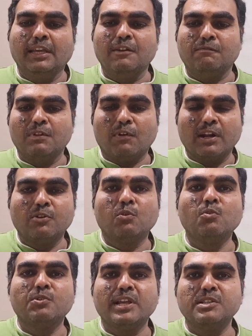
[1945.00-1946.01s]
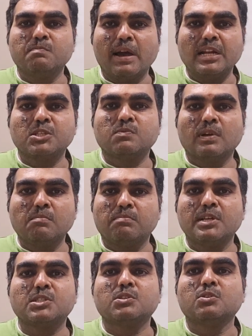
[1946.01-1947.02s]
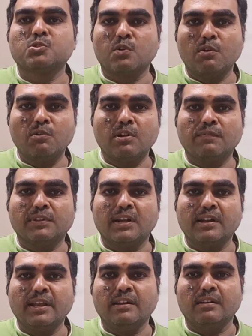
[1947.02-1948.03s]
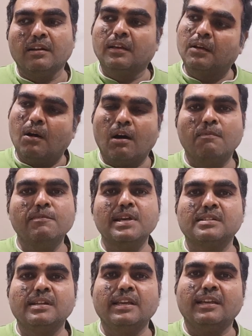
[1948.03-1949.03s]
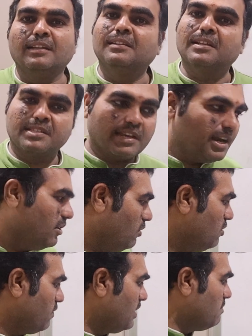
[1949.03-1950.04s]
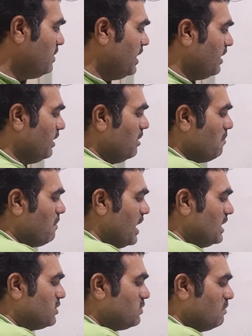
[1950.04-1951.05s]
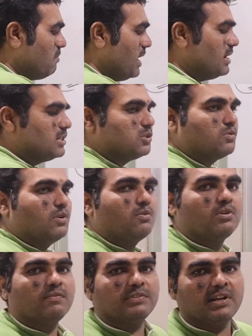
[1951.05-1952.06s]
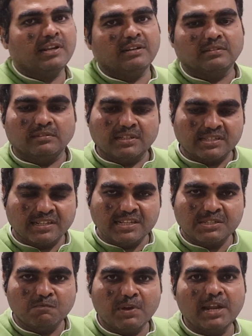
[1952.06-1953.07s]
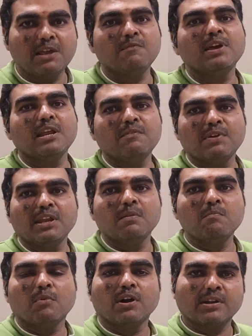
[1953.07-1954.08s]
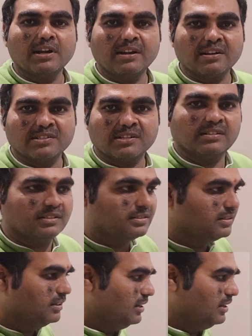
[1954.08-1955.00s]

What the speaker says: If the one root is minus 1 plus square root of 13, obviously the second root will be minus 1 minus square root of 13. This is very, very, very important result.